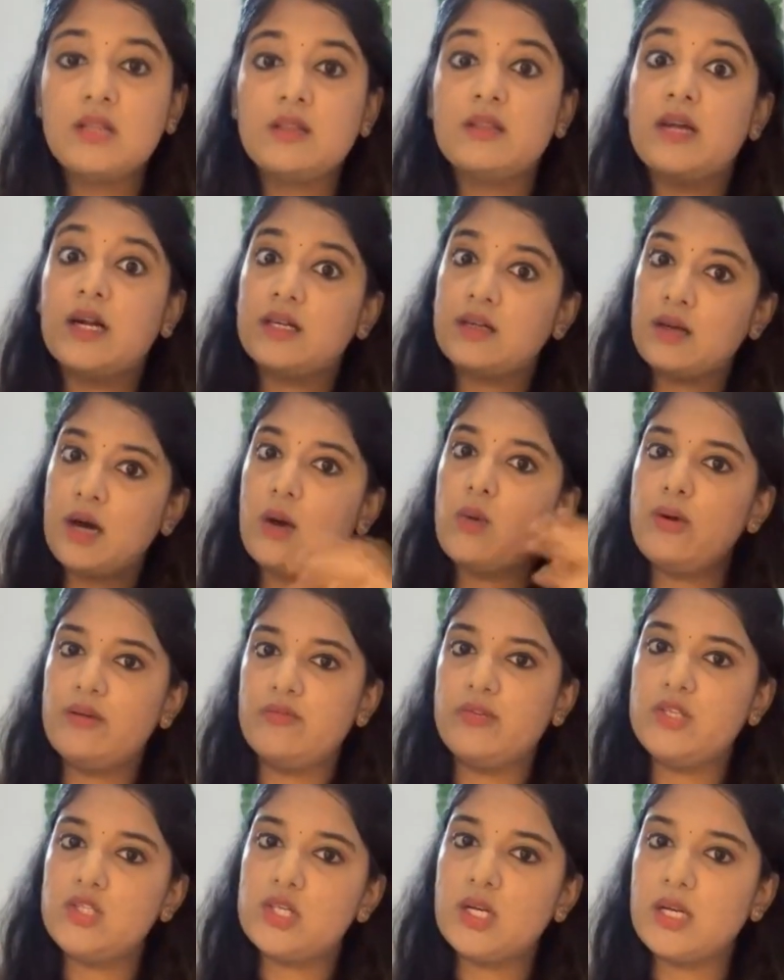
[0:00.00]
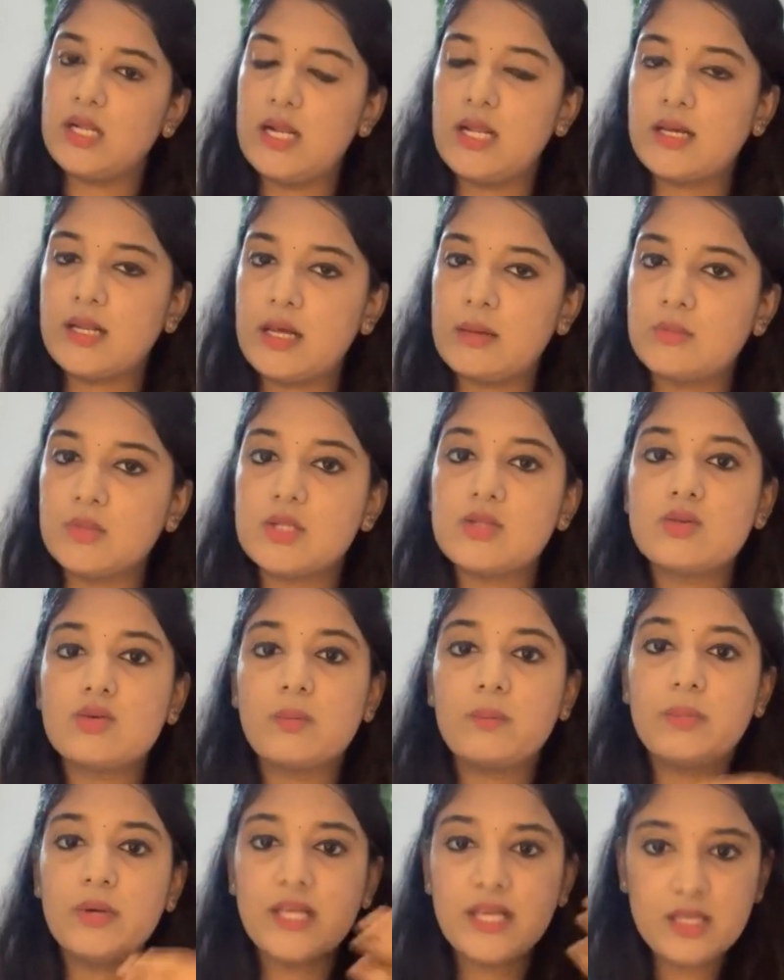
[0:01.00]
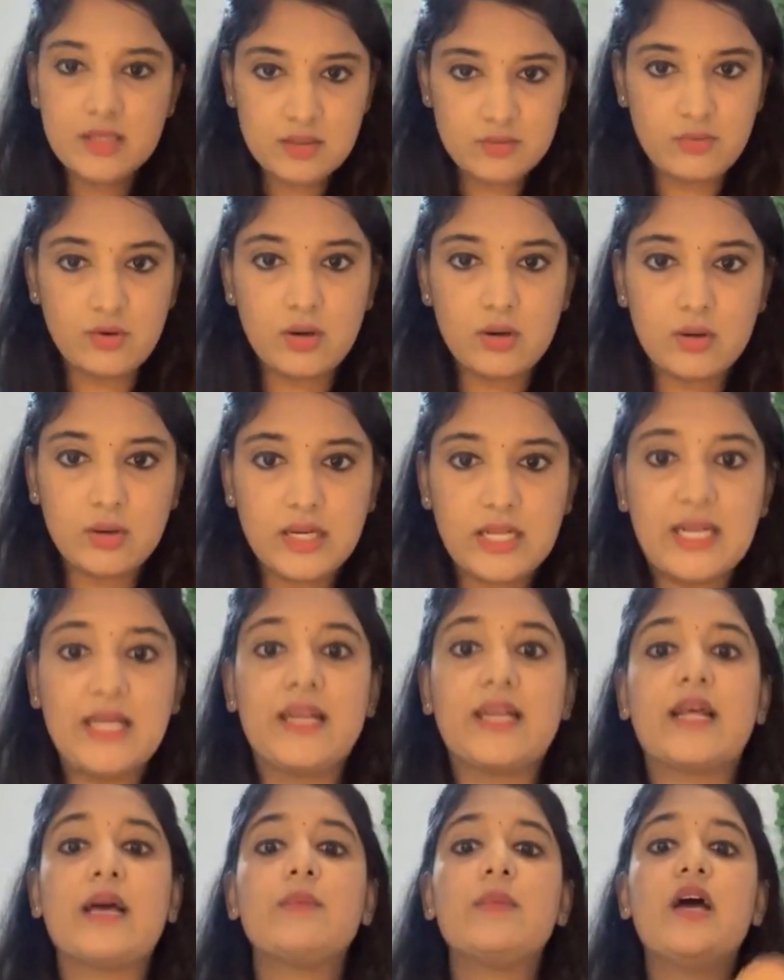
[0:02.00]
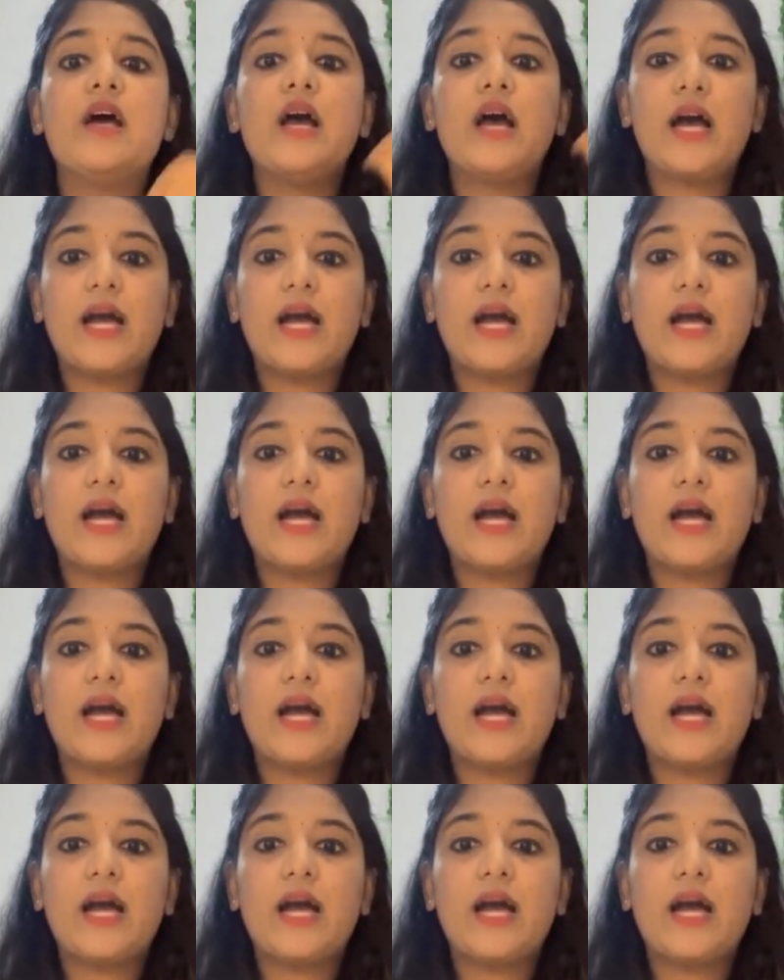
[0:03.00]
That's how efficient Telegram is. So please follow Telegram